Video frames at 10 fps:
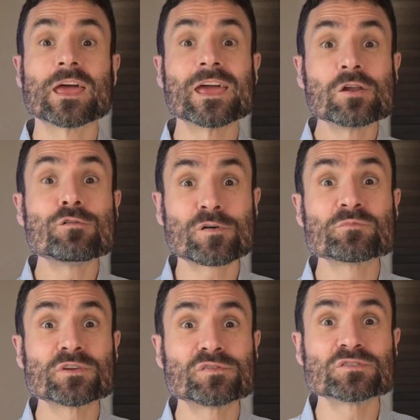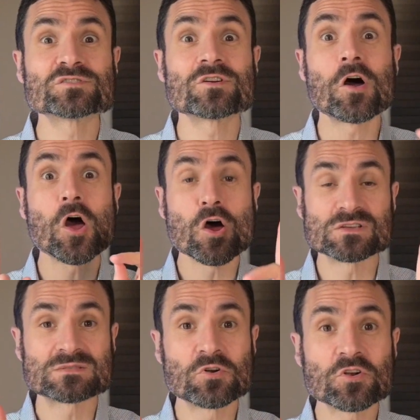hello from the future, a
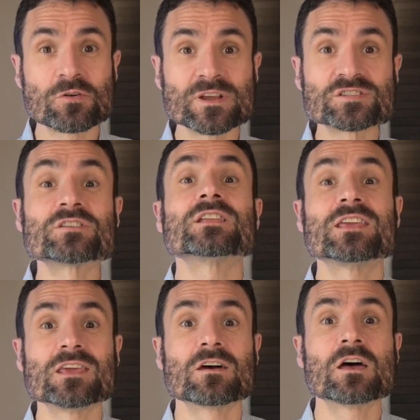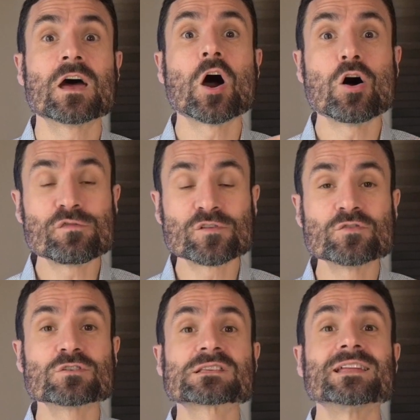small correction here. Of
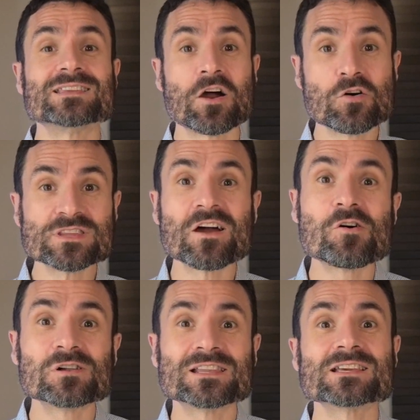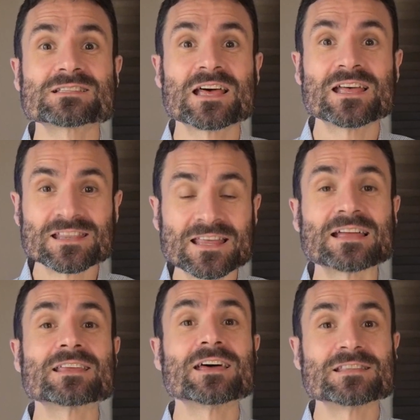course, the only holdings
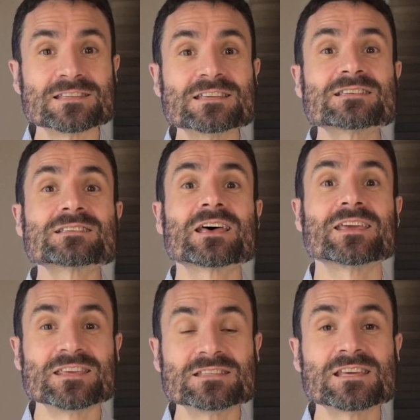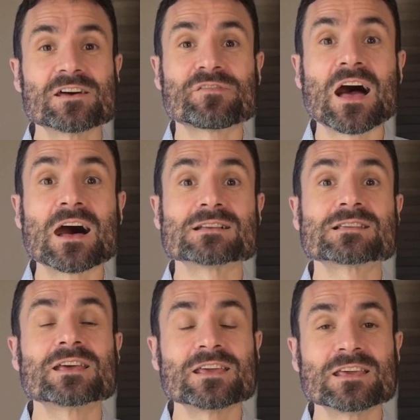that this ETF has
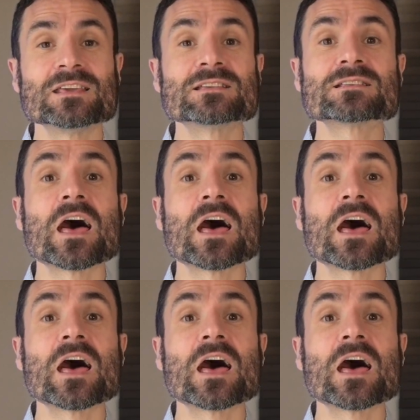is